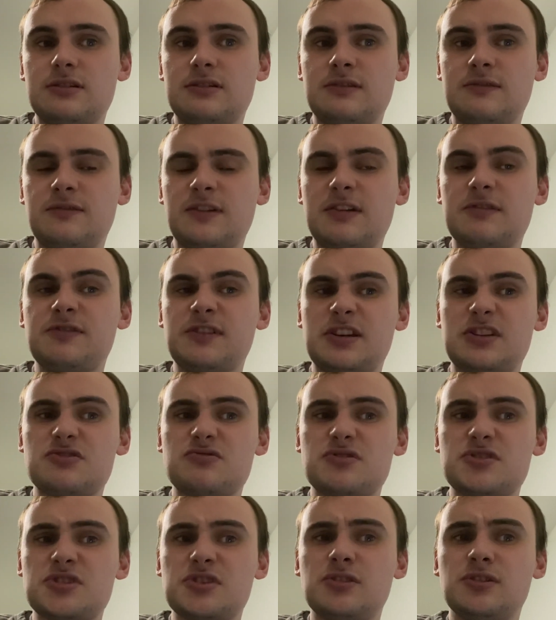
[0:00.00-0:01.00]
think as a
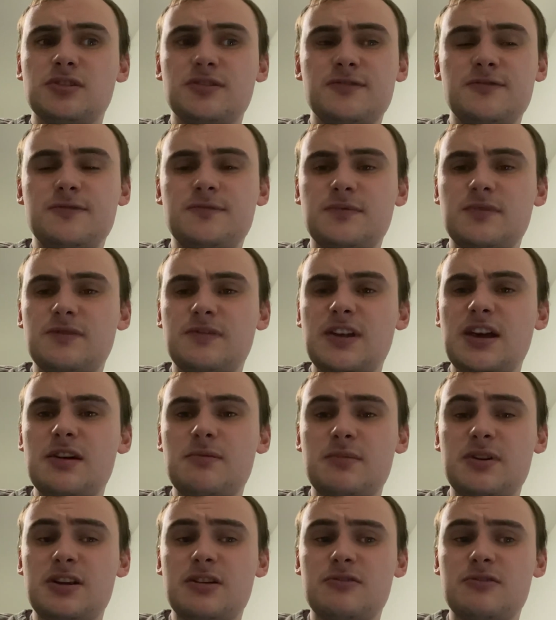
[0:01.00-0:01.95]
result of that,